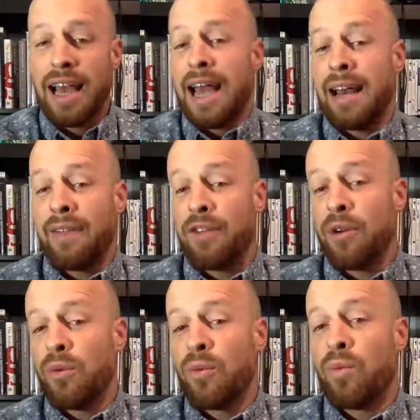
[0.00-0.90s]
And if
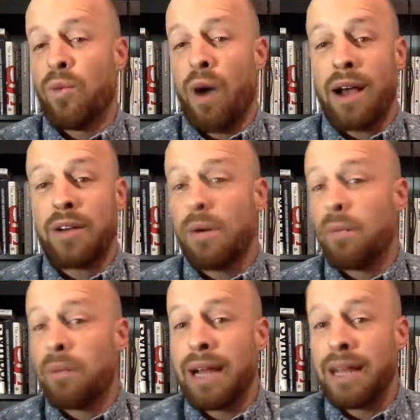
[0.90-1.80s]
you walk into a
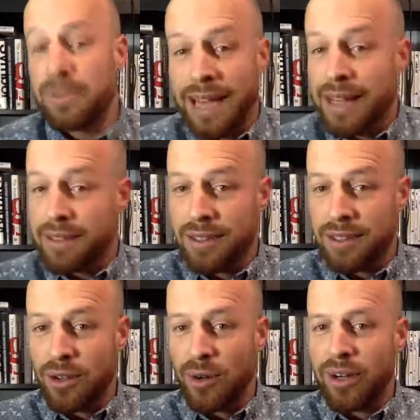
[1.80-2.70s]
brand new Tesla
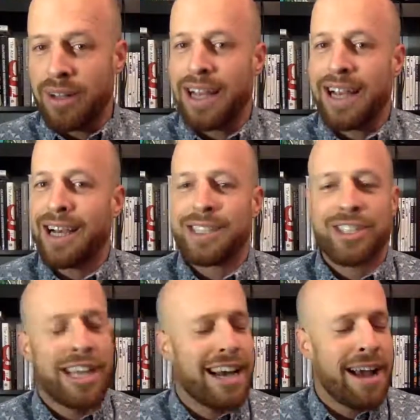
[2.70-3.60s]
store, you're like, oh
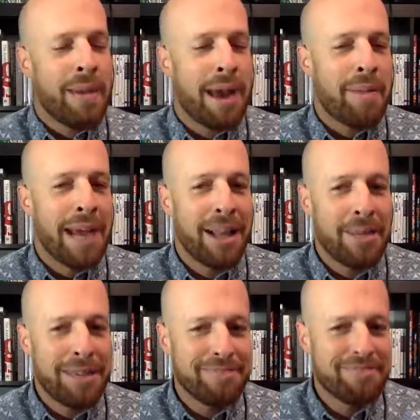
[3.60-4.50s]
shit, I'm out of my element.